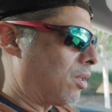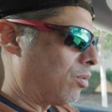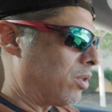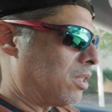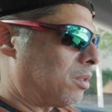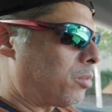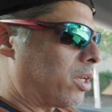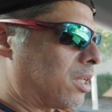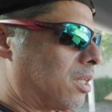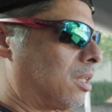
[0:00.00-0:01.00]
Region
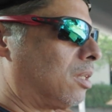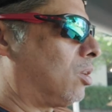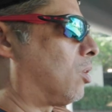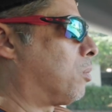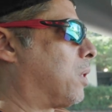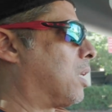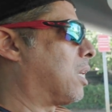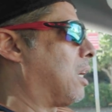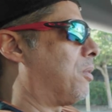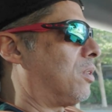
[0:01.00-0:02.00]
braking, automatic,
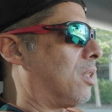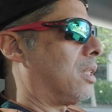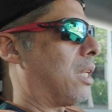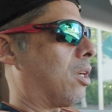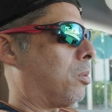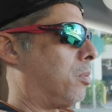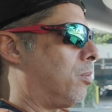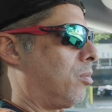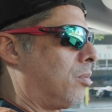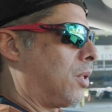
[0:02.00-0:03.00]
I haven't set that up.
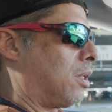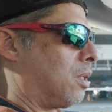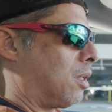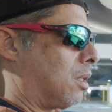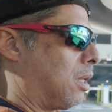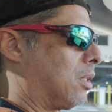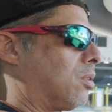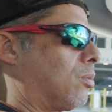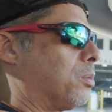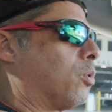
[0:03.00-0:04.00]
Let's
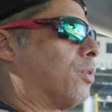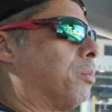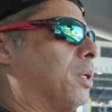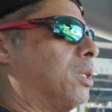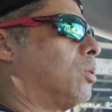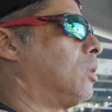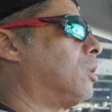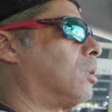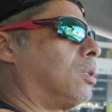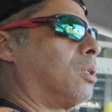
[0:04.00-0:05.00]
remove the menu
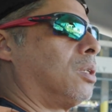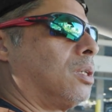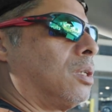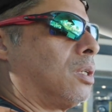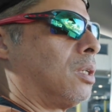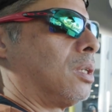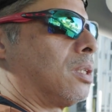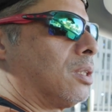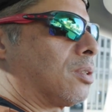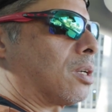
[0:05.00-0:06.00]
here.
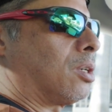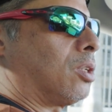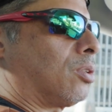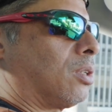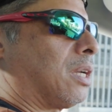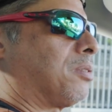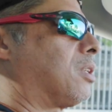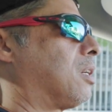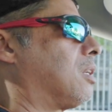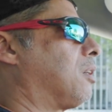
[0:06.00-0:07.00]
This car doesn't have
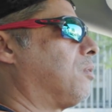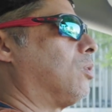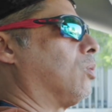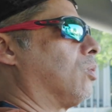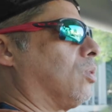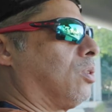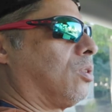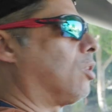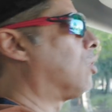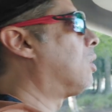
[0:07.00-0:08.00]
satellite view, so it's
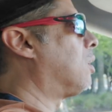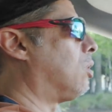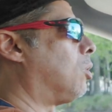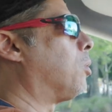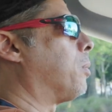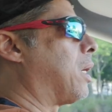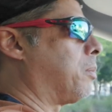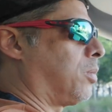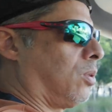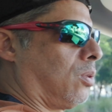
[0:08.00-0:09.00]
just the normal maps.